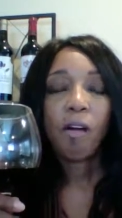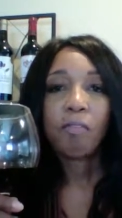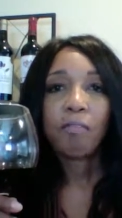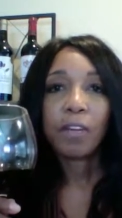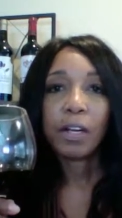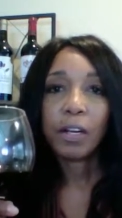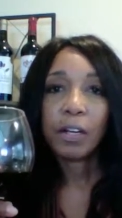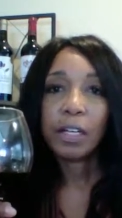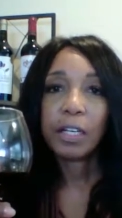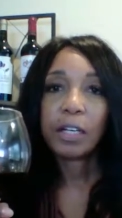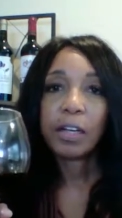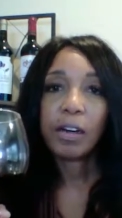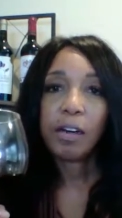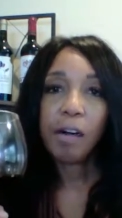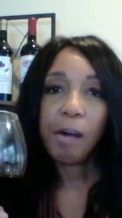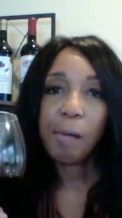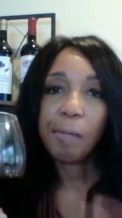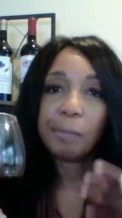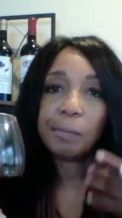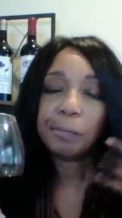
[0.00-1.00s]
Very
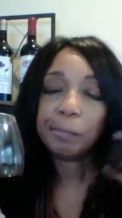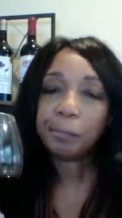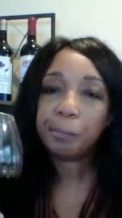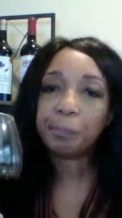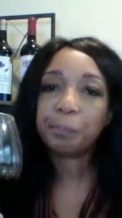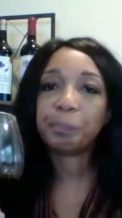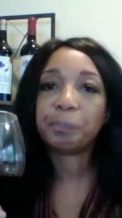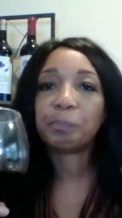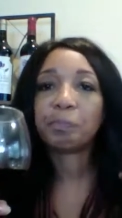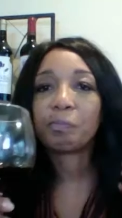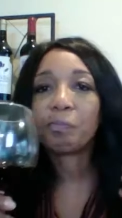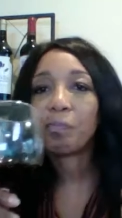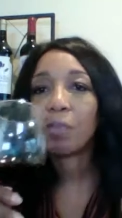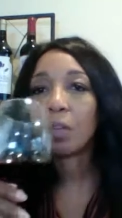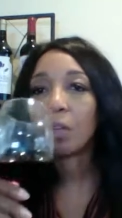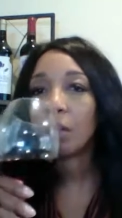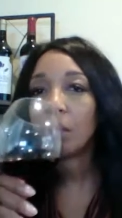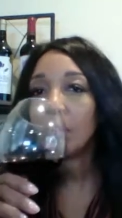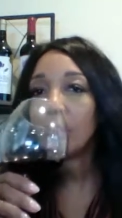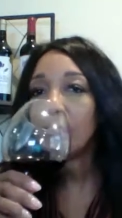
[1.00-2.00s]
good,
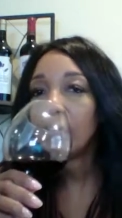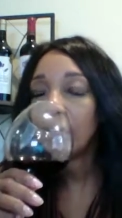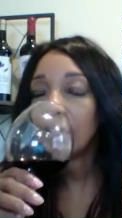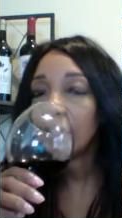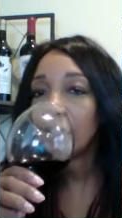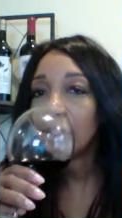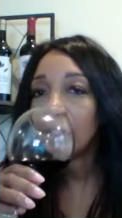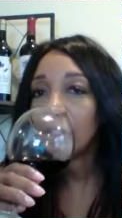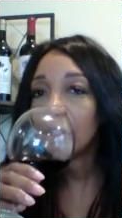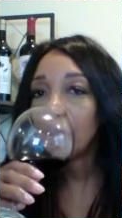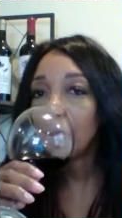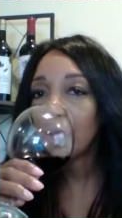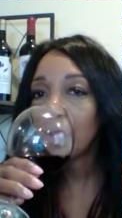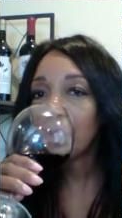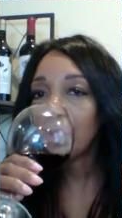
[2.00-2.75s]
very good.